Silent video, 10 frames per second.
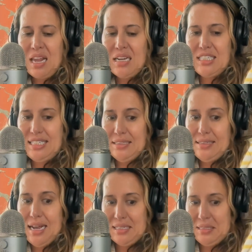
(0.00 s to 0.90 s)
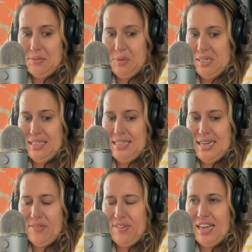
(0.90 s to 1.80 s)
she hasn't really
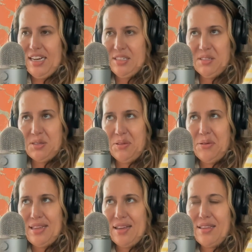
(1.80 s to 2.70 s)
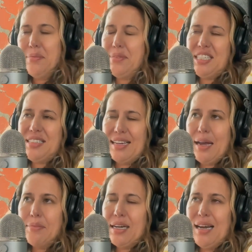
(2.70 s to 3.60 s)
taken a vacation solo without them. She's like,
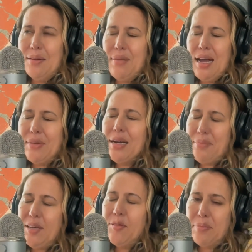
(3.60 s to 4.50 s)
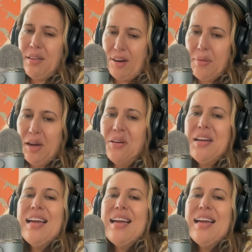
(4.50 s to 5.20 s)
I'm going to come. I'm going to meet you in Palermo.